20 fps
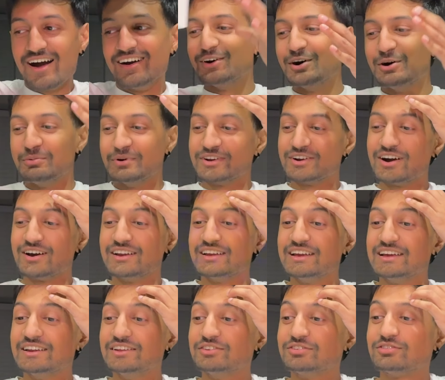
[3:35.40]
Oh my god,
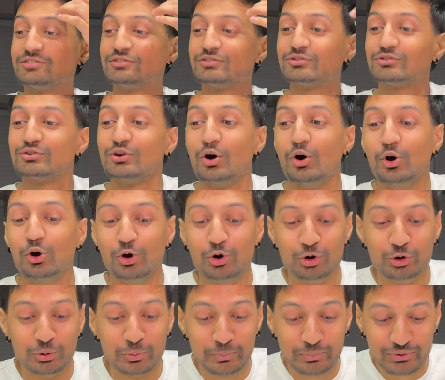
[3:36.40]
it is
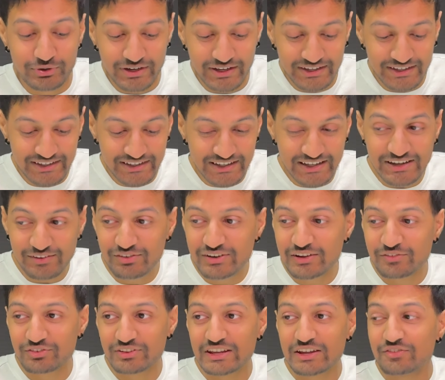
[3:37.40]
so pretty. Even
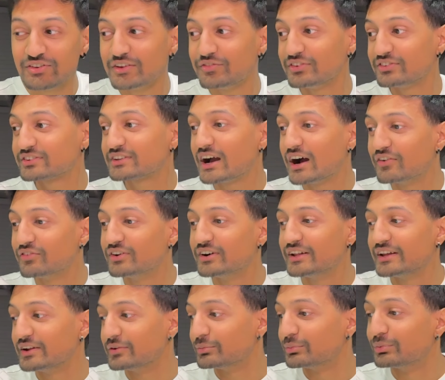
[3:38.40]
if it's covered
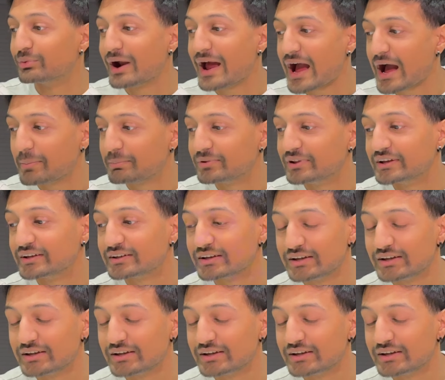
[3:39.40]
in wrap, like,